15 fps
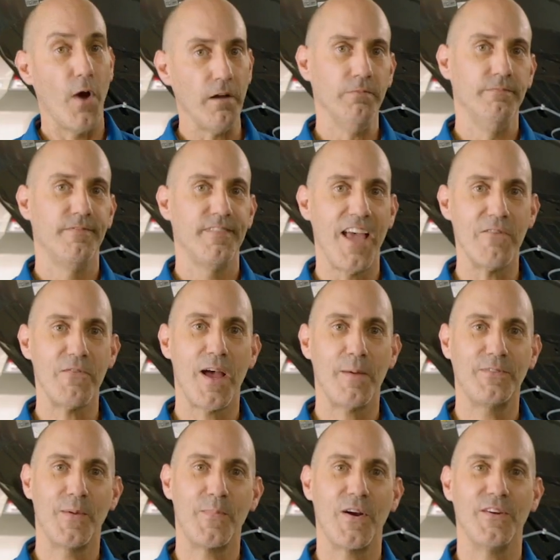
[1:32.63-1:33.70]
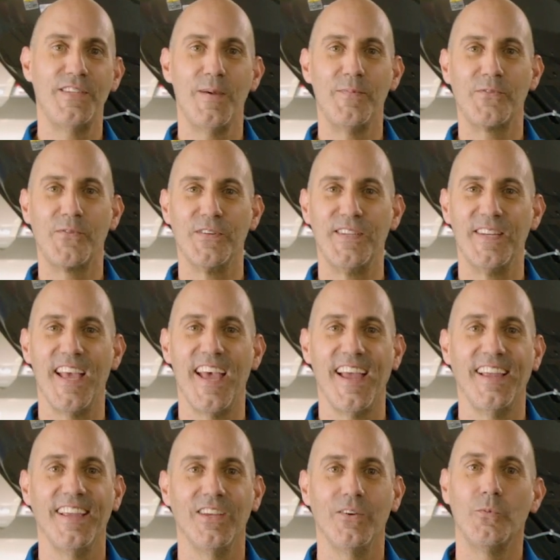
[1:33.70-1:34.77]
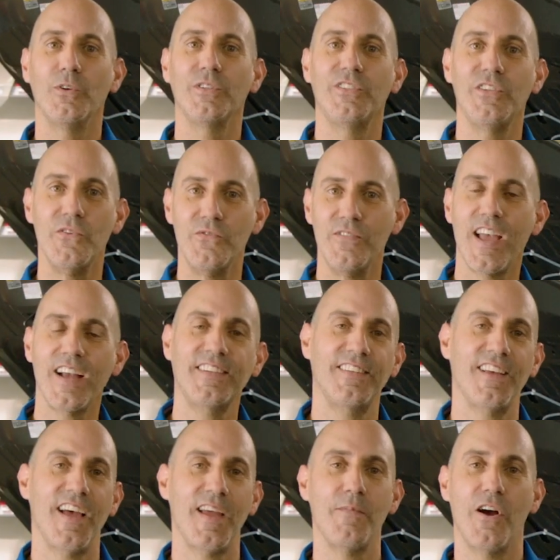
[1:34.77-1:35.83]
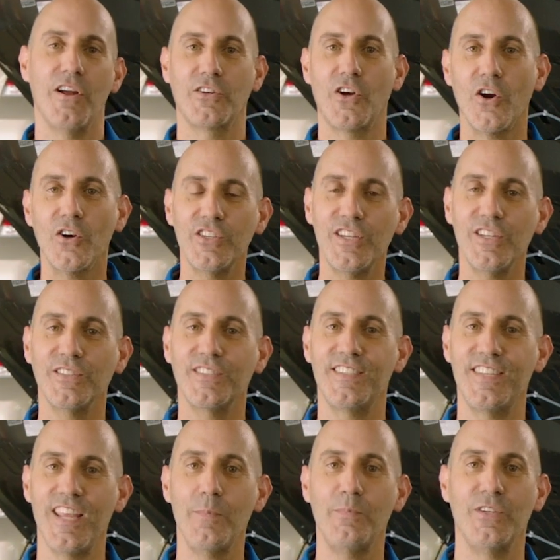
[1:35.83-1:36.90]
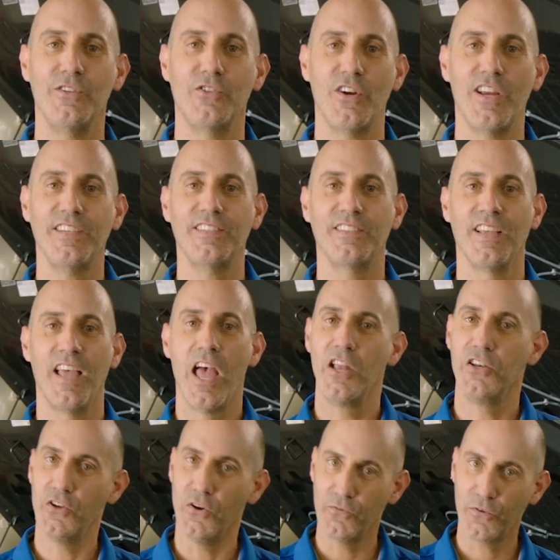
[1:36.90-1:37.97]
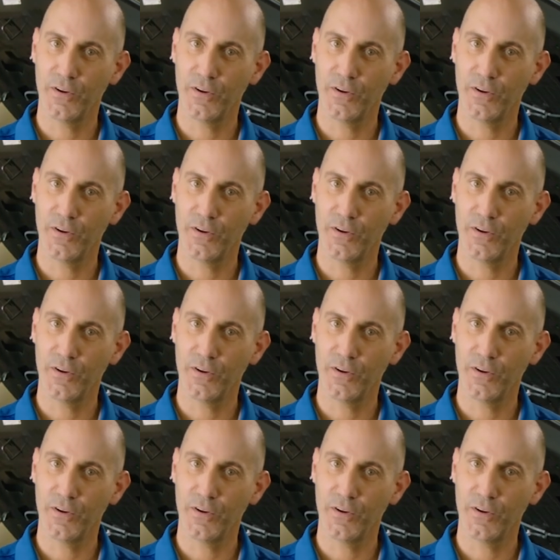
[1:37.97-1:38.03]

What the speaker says: Well, that wraps up our tips for today. We'll see you next time on CarShield's Tips and Tricks. Don't